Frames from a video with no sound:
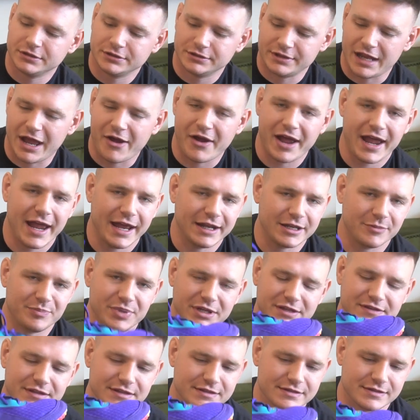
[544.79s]
Now I had to
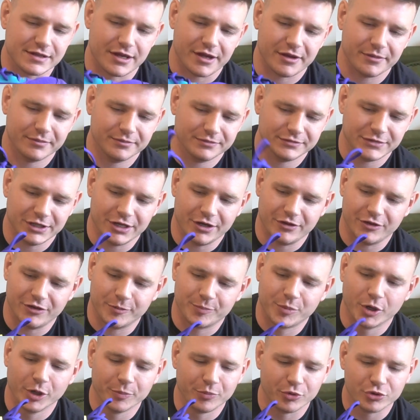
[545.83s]
pick these up. You know, the
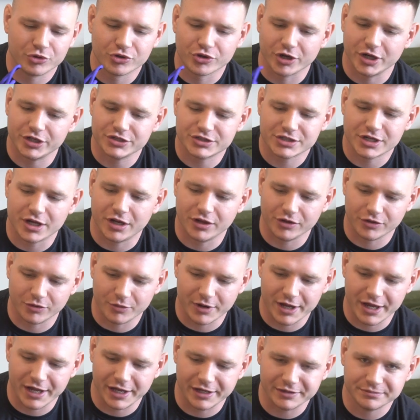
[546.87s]
Purple Crunch
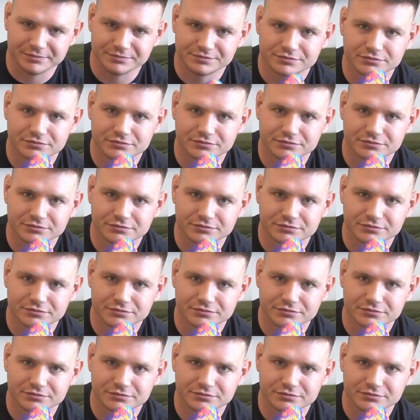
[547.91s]
colorway.